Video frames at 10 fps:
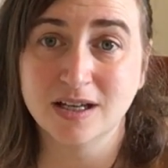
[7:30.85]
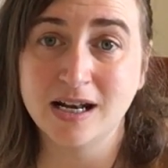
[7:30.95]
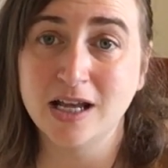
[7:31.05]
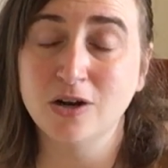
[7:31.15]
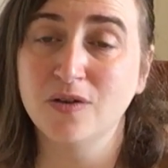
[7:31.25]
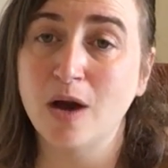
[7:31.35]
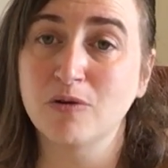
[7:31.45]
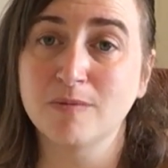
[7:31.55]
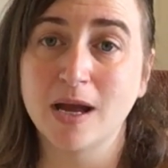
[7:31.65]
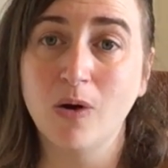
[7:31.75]
And I know that
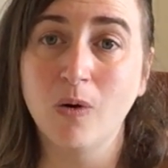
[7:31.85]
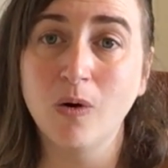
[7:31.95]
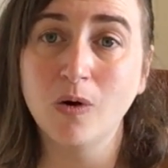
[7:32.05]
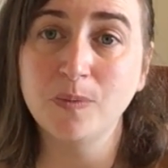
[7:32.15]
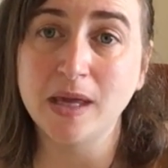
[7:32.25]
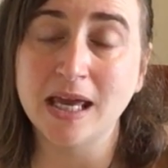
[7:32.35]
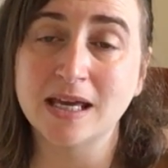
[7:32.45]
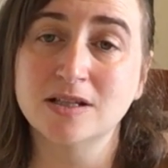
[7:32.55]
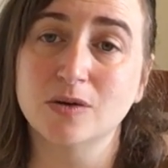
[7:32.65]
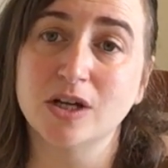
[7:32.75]
with my whole being,
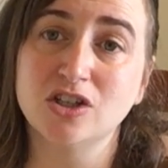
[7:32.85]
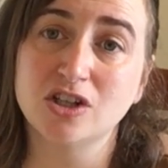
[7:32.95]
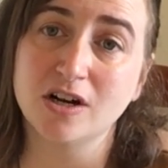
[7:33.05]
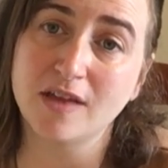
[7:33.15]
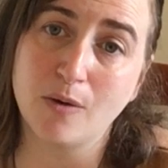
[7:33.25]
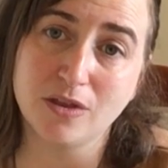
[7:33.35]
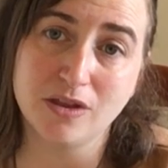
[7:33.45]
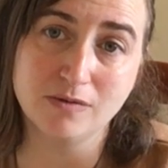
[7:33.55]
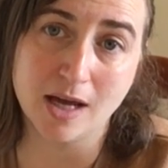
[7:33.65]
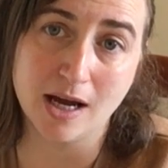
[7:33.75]
and so I share that with
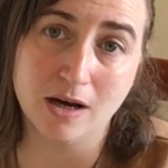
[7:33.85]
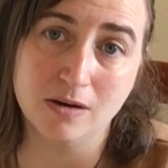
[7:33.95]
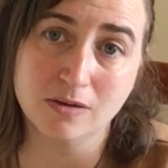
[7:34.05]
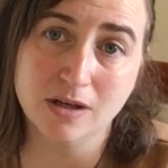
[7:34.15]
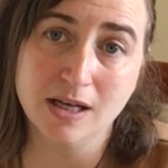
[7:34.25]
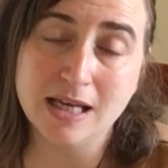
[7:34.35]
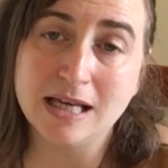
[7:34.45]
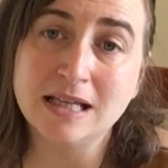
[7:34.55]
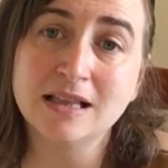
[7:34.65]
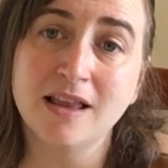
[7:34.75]
you now
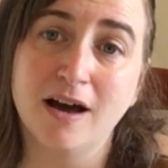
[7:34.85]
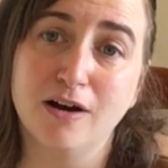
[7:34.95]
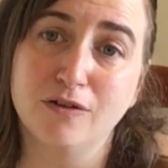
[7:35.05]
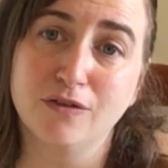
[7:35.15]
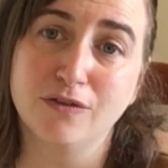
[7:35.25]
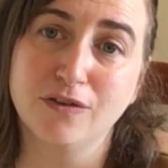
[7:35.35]
in love,